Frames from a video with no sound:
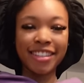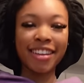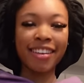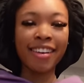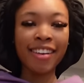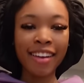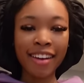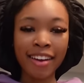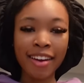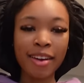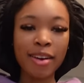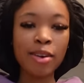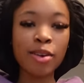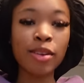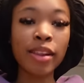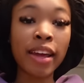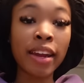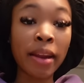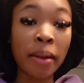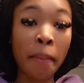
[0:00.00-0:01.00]
I look like an
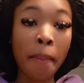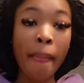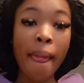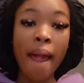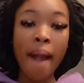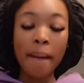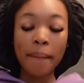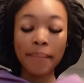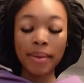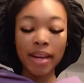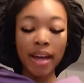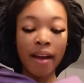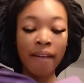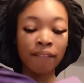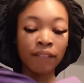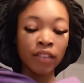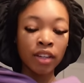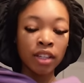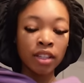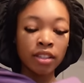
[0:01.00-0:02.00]
old lady. But
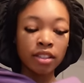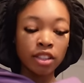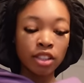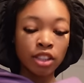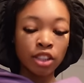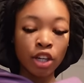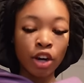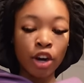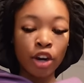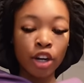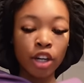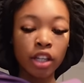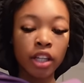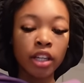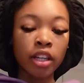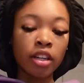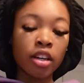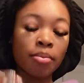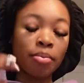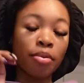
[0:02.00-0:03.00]
I'm gonna start
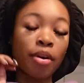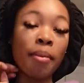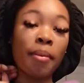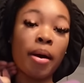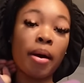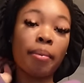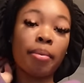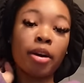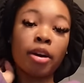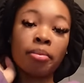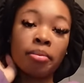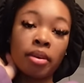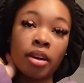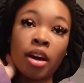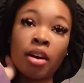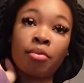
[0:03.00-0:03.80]
cleaning up around my apartment.